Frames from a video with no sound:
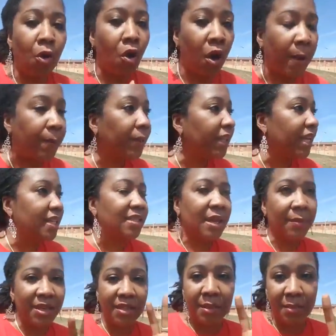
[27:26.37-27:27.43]
please, let
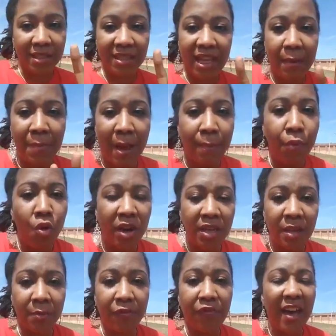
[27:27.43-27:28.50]
me say my point
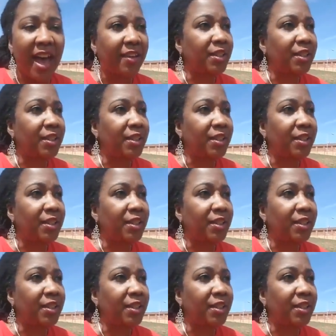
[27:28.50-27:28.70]
number 5.